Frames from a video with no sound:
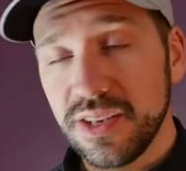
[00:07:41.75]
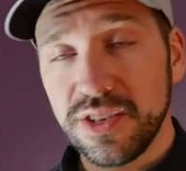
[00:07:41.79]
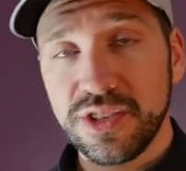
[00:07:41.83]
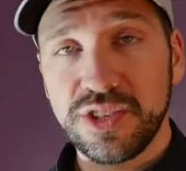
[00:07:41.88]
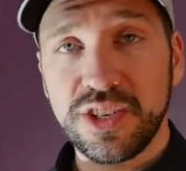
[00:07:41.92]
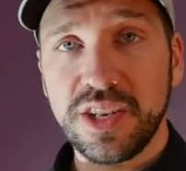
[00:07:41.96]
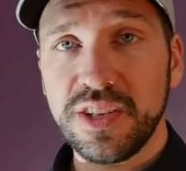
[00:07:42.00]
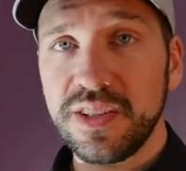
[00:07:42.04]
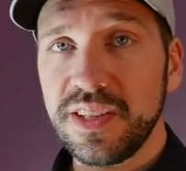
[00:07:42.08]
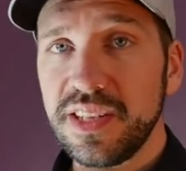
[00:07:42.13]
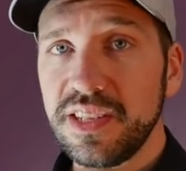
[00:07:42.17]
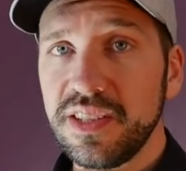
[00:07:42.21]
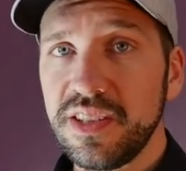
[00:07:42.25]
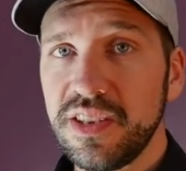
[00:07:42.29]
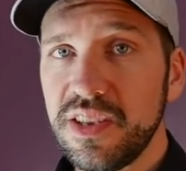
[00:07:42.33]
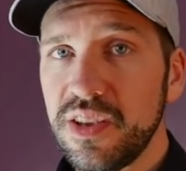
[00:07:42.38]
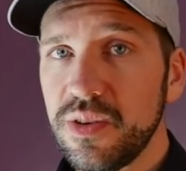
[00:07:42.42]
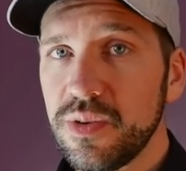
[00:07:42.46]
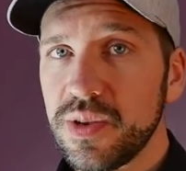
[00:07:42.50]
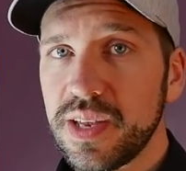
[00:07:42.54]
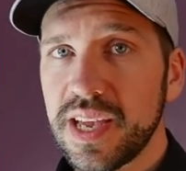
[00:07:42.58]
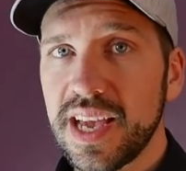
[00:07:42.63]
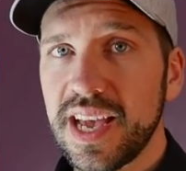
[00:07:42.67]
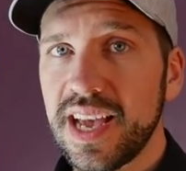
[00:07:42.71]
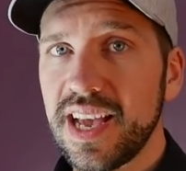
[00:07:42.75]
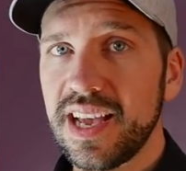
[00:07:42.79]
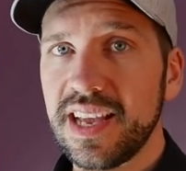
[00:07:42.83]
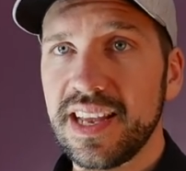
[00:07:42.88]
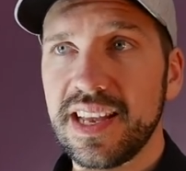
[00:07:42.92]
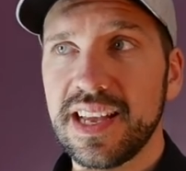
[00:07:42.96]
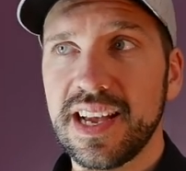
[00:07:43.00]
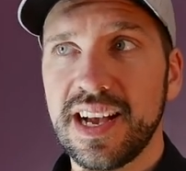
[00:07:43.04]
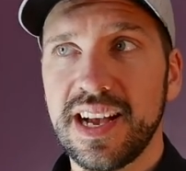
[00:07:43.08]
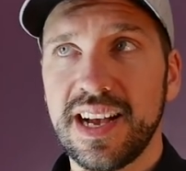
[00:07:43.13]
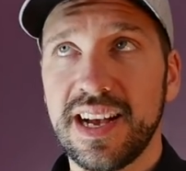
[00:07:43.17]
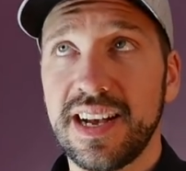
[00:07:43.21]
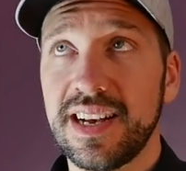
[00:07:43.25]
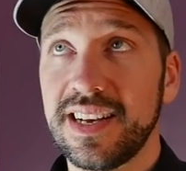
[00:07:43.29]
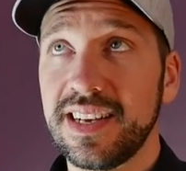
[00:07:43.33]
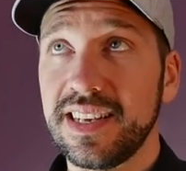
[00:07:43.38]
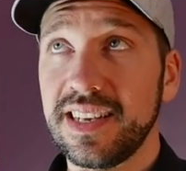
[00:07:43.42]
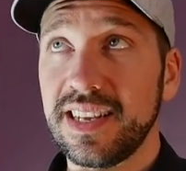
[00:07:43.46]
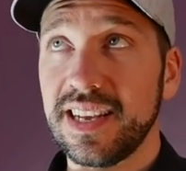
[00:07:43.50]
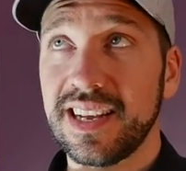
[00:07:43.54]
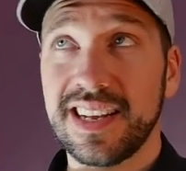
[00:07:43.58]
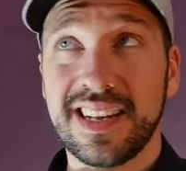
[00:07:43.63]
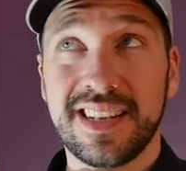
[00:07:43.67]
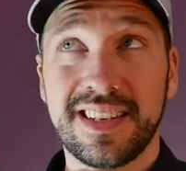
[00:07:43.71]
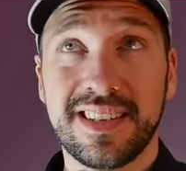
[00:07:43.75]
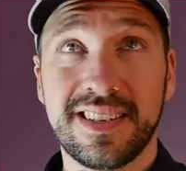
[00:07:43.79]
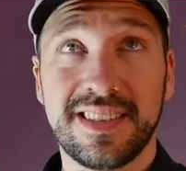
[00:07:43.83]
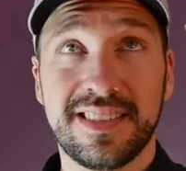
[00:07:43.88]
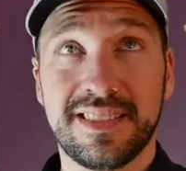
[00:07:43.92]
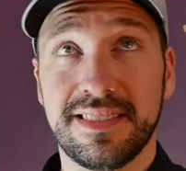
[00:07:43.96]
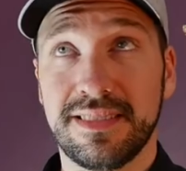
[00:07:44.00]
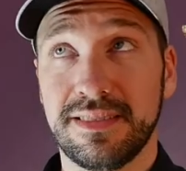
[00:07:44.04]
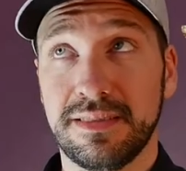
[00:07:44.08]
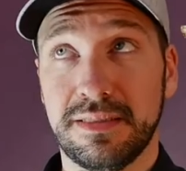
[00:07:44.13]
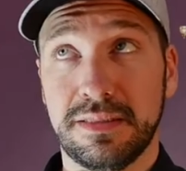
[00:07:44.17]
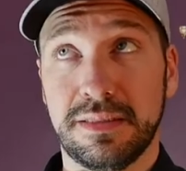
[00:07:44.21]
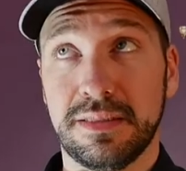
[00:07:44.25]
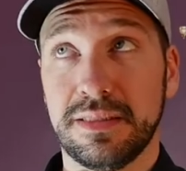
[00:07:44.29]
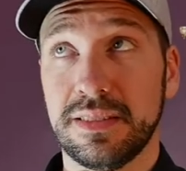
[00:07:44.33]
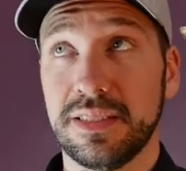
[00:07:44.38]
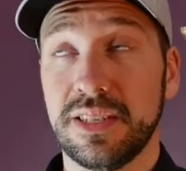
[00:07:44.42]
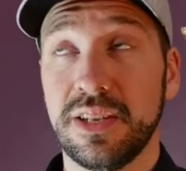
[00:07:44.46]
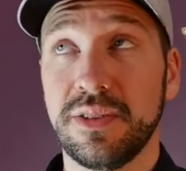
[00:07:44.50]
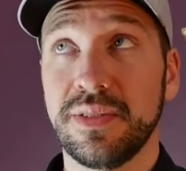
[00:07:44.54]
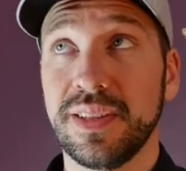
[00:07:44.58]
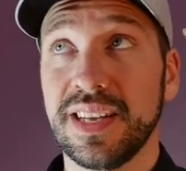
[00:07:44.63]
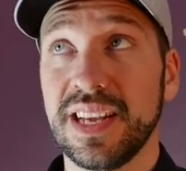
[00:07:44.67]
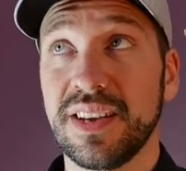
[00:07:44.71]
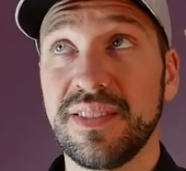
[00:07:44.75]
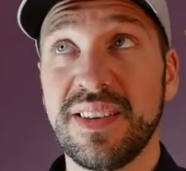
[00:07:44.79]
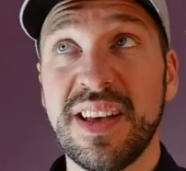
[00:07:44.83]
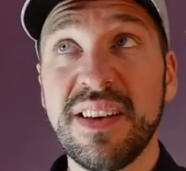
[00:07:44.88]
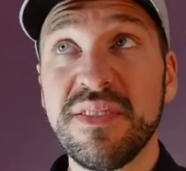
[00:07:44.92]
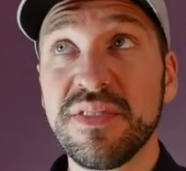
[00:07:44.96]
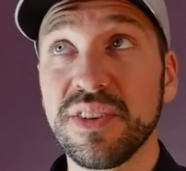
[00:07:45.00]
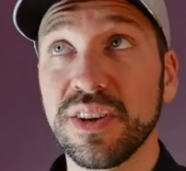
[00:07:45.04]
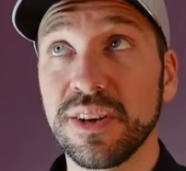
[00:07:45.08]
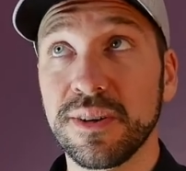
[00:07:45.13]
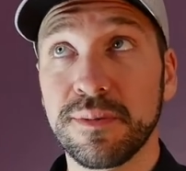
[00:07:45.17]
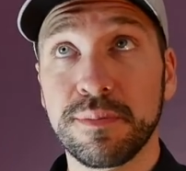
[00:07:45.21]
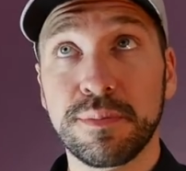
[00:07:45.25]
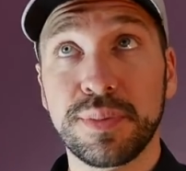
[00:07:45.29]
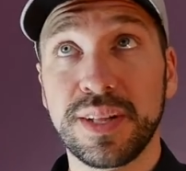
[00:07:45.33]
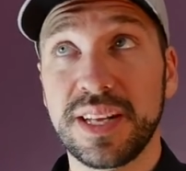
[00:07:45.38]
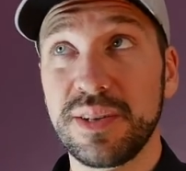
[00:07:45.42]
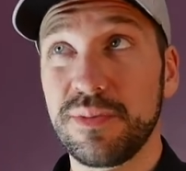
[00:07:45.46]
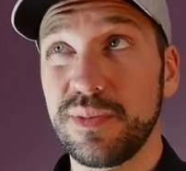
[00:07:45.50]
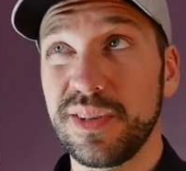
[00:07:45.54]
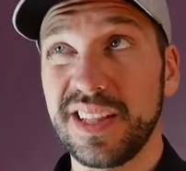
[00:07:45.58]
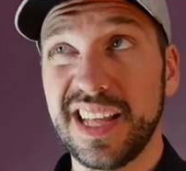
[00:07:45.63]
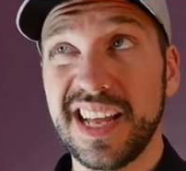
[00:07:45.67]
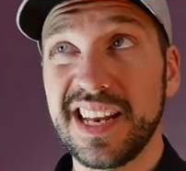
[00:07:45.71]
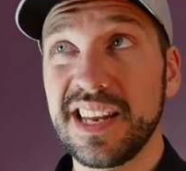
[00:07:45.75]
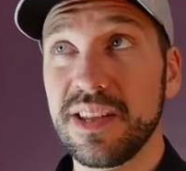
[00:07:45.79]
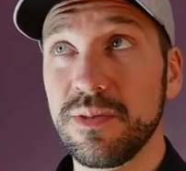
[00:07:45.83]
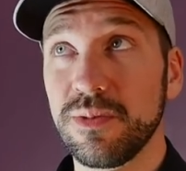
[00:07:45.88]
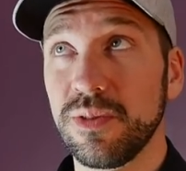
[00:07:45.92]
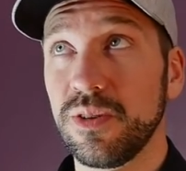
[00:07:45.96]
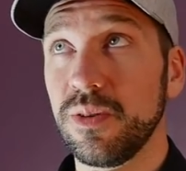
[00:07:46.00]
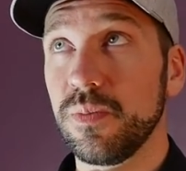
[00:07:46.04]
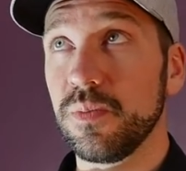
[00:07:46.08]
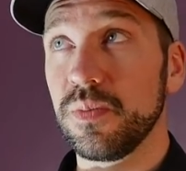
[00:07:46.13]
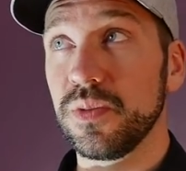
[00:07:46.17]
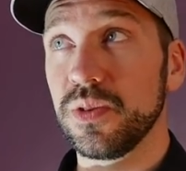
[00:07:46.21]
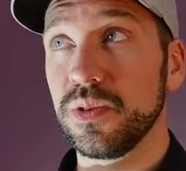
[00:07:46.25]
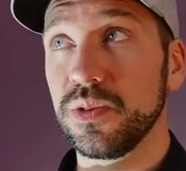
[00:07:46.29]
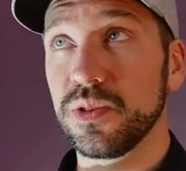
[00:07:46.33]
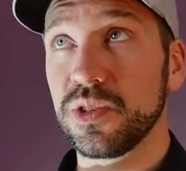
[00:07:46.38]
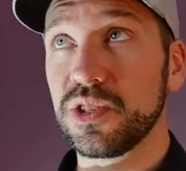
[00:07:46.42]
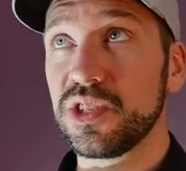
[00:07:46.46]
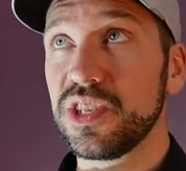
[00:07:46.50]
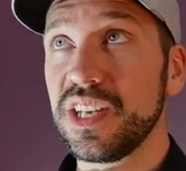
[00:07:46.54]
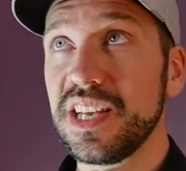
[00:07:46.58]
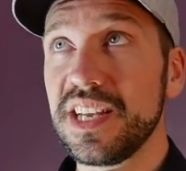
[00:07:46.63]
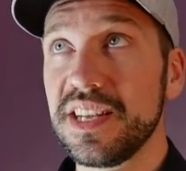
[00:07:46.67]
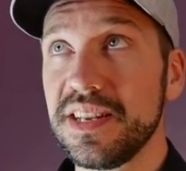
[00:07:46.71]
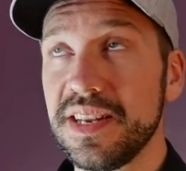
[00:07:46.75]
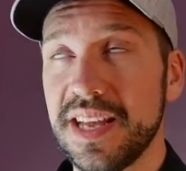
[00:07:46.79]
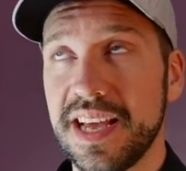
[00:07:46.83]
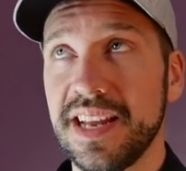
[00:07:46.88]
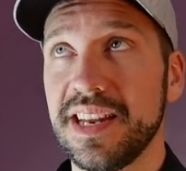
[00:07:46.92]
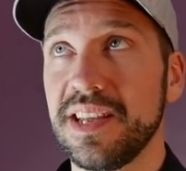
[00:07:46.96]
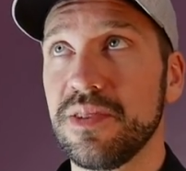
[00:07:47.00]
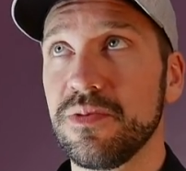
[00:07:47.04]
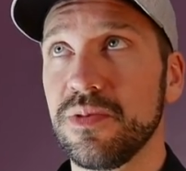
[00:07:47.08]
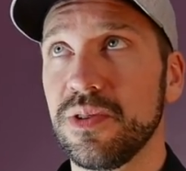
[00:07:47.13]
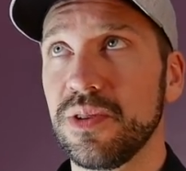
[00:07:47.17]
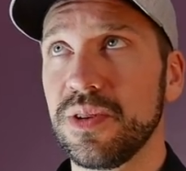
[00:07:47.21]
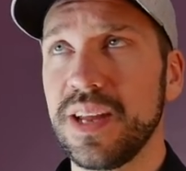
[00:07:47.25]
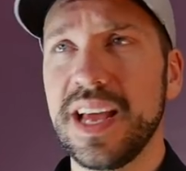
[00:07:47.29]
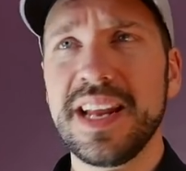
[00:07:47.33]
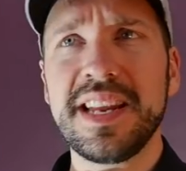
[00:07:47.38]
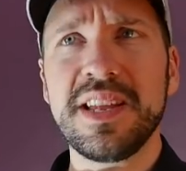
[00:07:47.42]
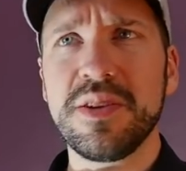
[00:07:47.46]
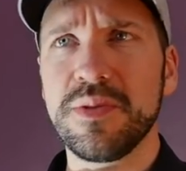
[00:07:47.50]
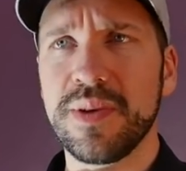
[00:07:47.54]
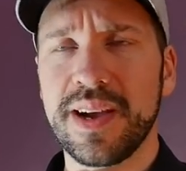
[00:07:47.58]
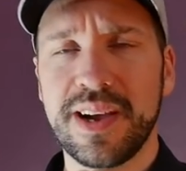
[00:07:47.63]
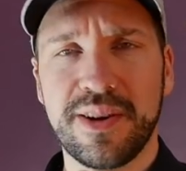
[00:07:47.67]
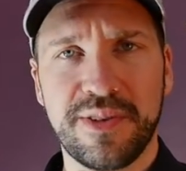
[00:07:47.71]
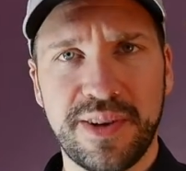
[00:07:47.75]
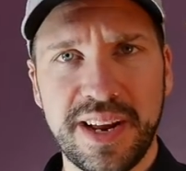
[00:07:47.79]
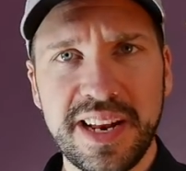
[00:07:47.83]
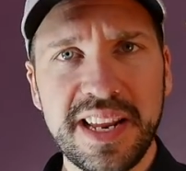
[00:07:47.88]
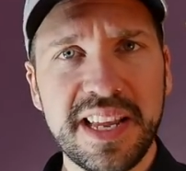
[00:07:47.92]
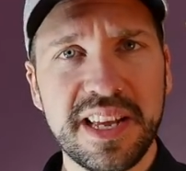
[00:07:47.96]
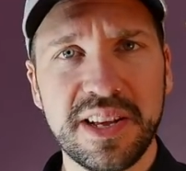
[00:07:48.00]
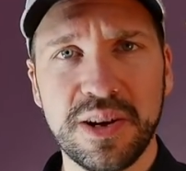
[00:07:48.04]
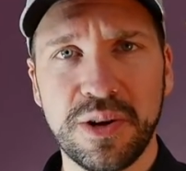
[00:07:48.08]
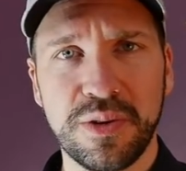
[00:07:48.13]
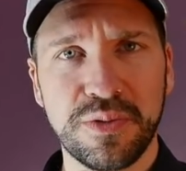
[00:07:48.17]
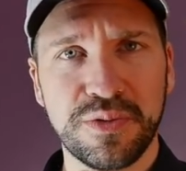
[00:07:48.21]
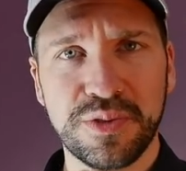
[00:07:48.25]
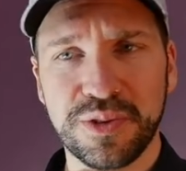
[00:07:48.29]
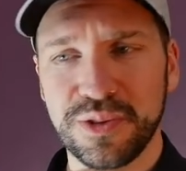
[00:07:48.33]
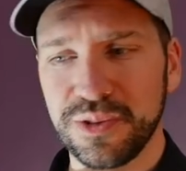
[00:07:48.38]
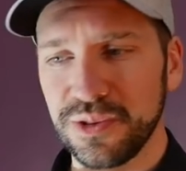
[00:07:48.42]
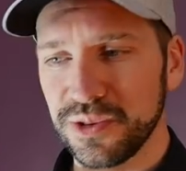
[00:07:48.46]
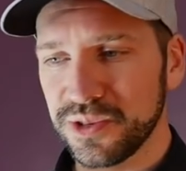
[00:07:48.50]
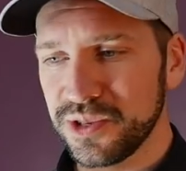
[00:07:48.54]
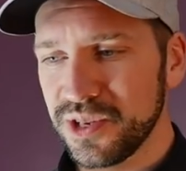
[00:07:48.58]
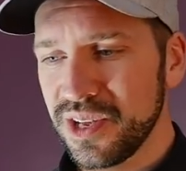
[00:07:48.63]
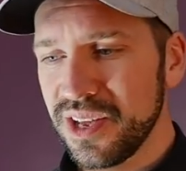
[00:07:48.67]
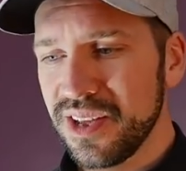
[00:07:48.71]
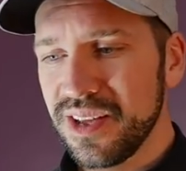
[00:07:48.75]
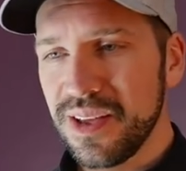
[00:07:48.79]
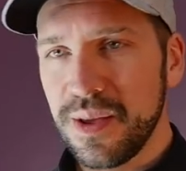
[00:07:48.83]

Certainly in the UK, I have, I don't think I've ever played with anyone or seen anyone anywhere on any golf course